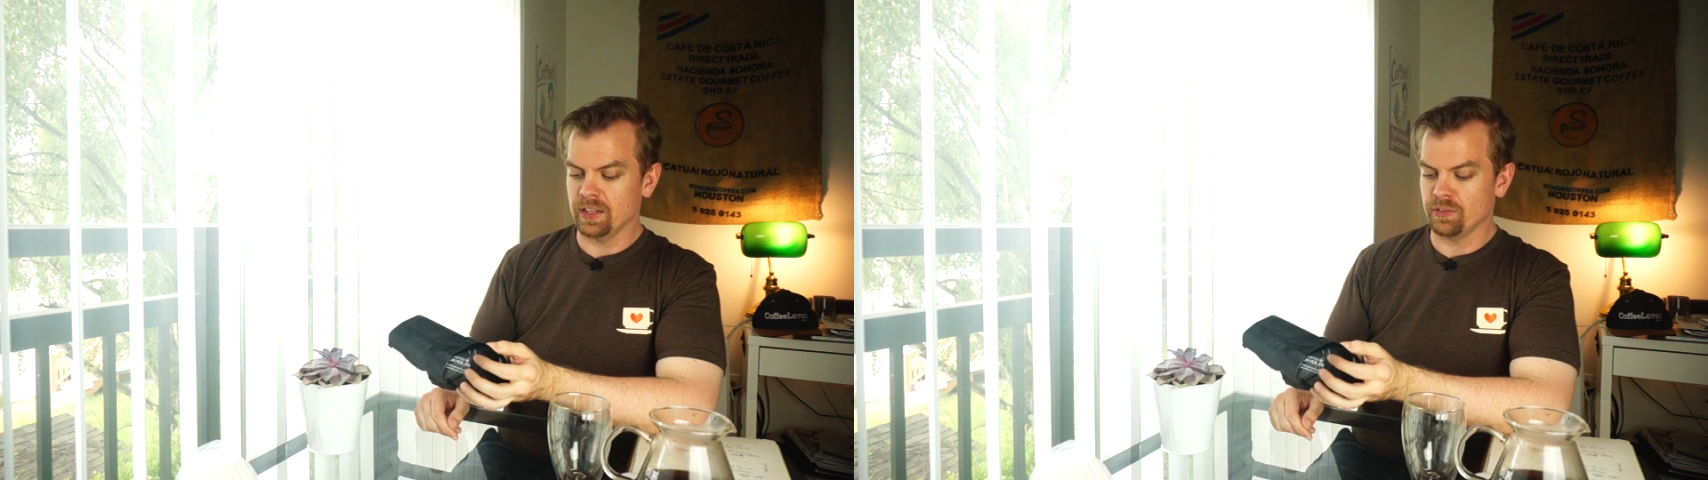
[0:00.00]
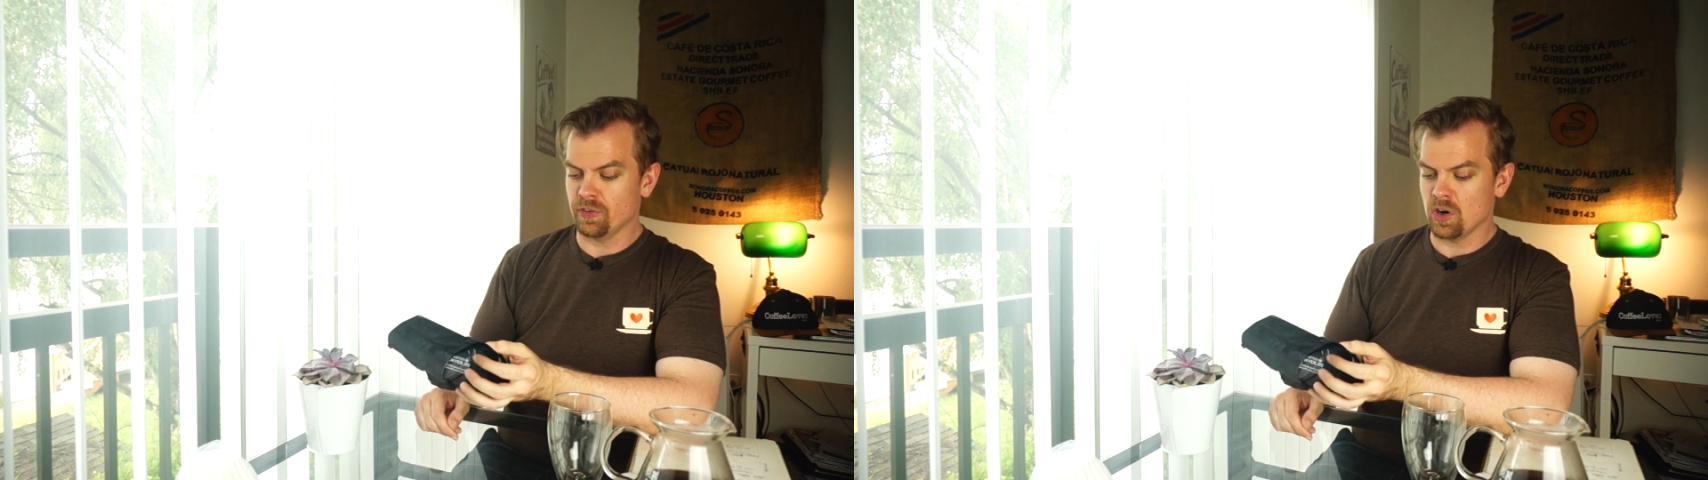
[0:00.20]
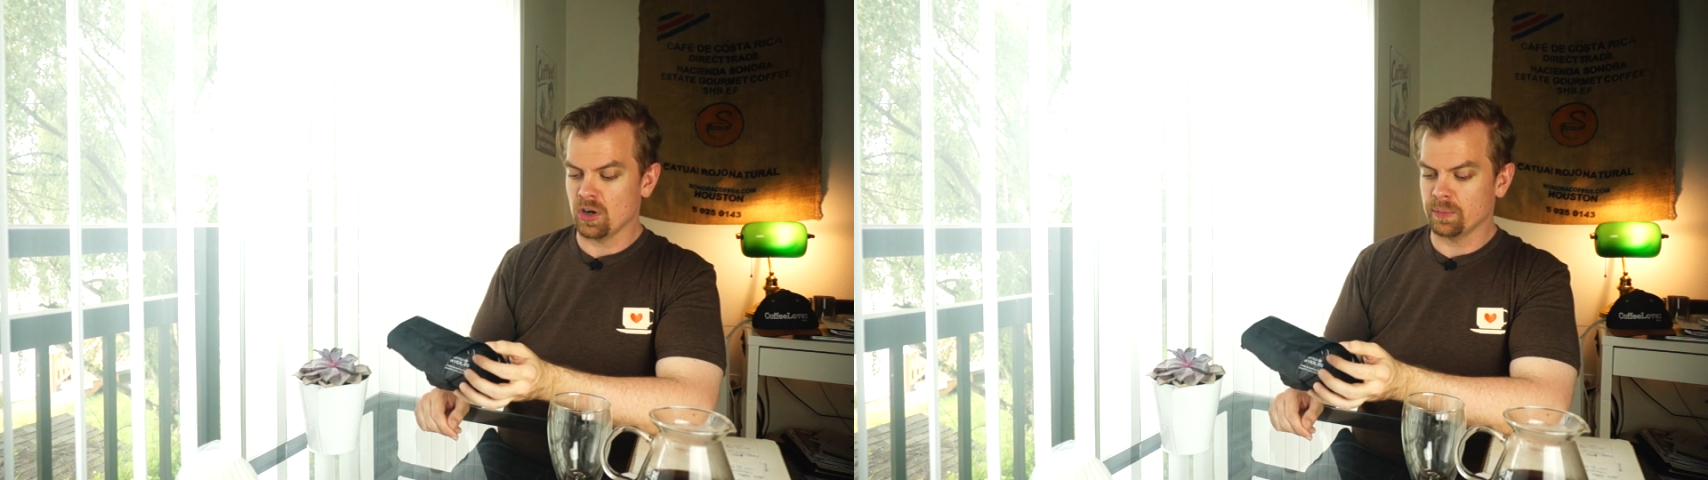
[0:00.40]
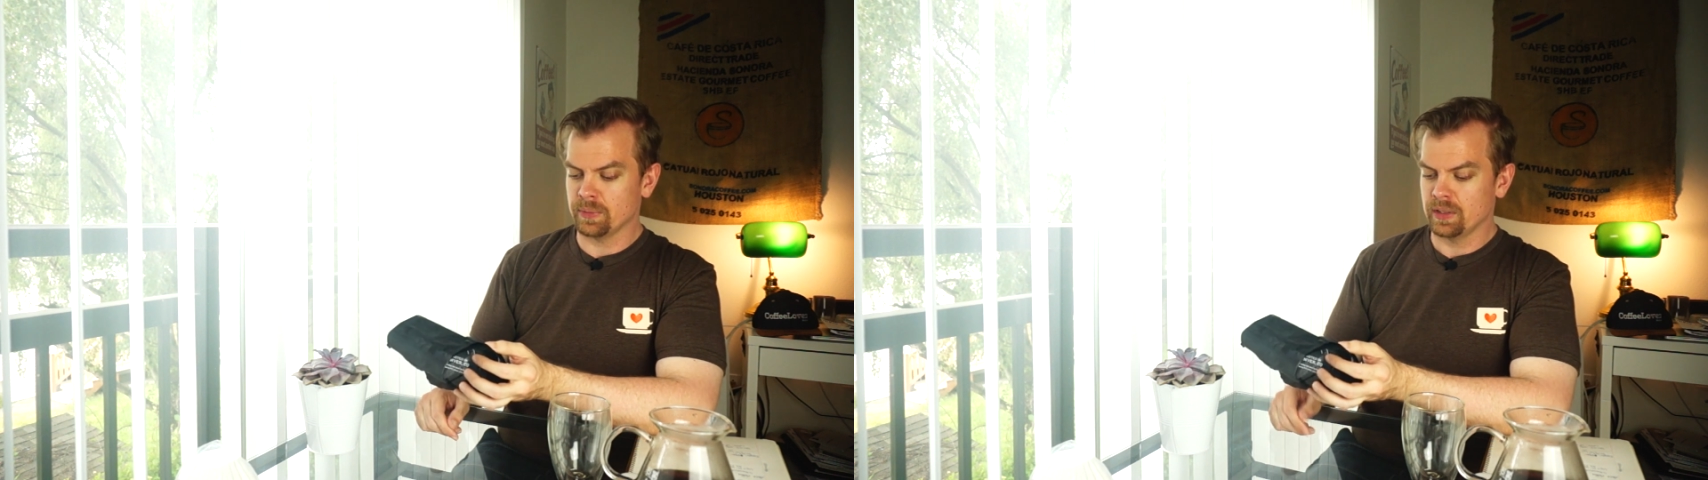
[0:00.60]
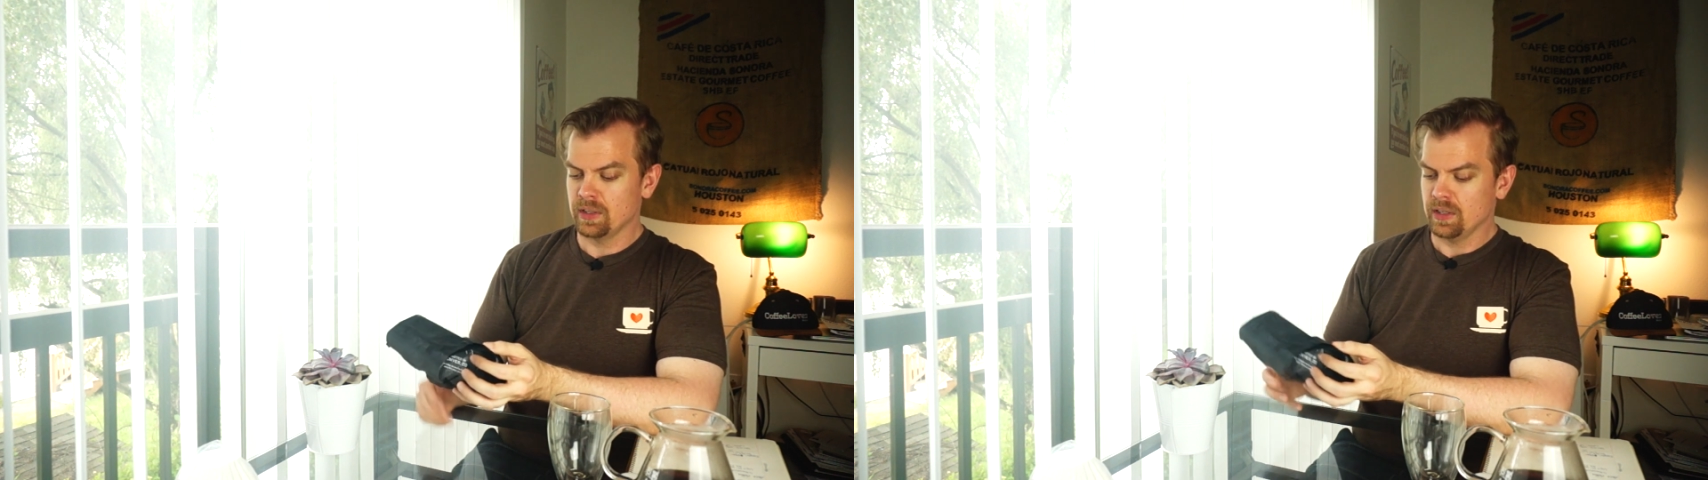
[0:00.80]
The
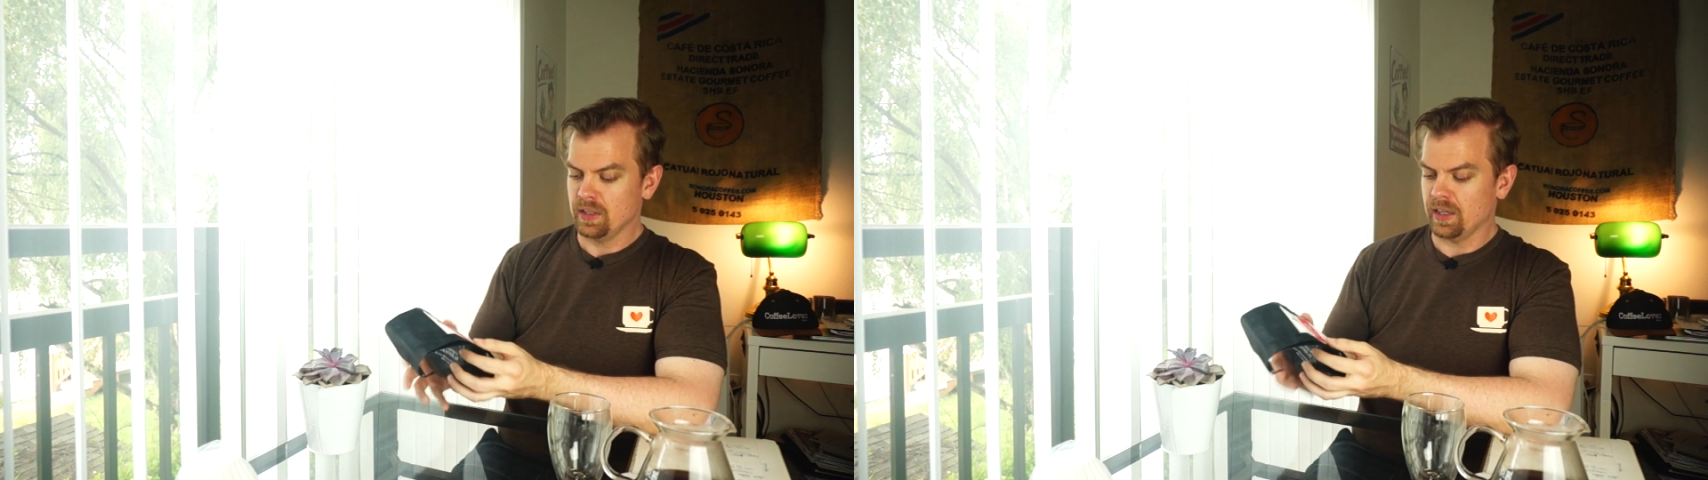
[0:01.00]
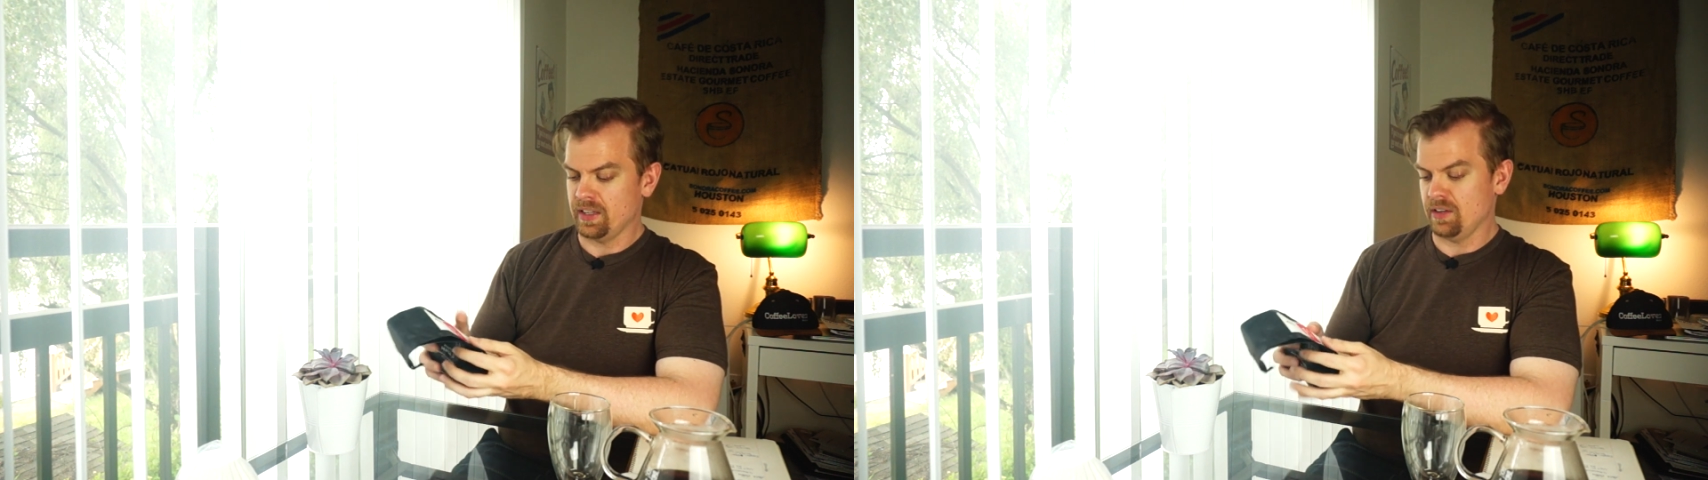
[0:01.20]
farm they